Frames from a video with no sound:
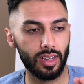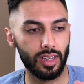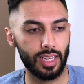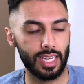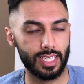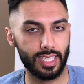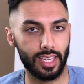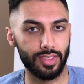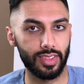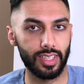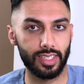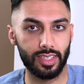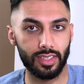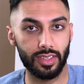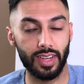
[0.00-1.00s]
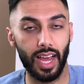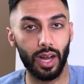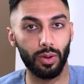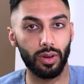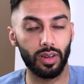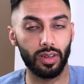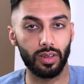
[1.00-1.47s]
said this is
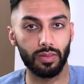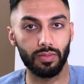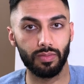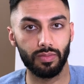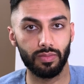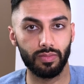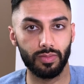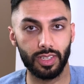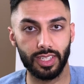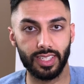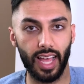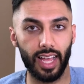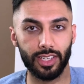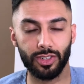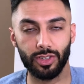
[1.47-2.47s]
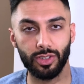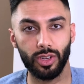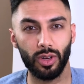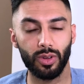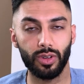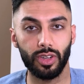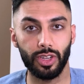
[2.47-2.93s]
now a disaster
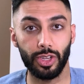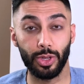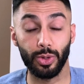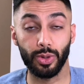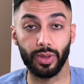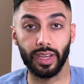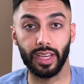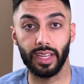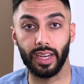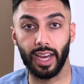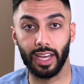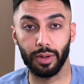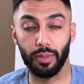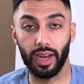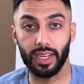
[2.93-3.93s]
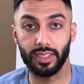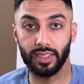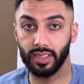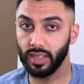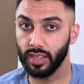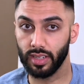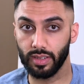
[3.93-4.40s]
zone, you can itemize
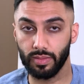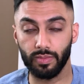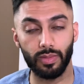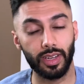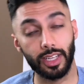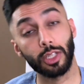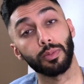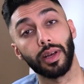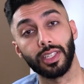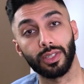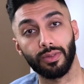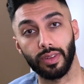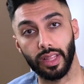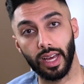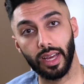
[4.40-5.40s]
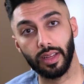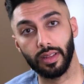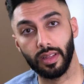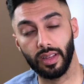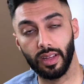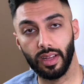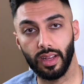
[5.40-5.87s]
an expense for that.
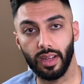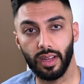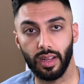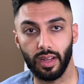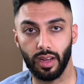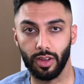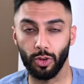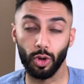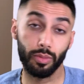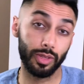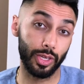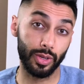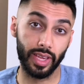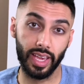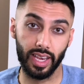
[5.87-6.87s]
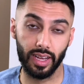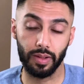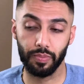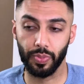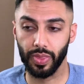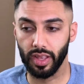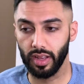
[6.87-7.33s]
Normally you can't.
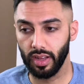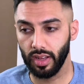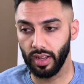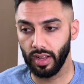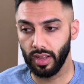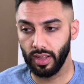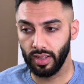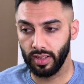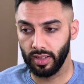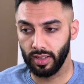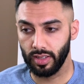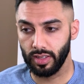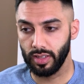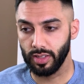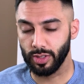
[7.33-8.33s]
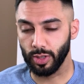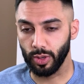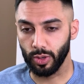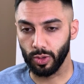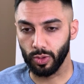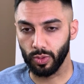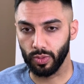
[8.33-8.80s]

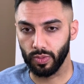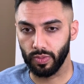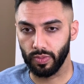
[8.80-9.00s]
So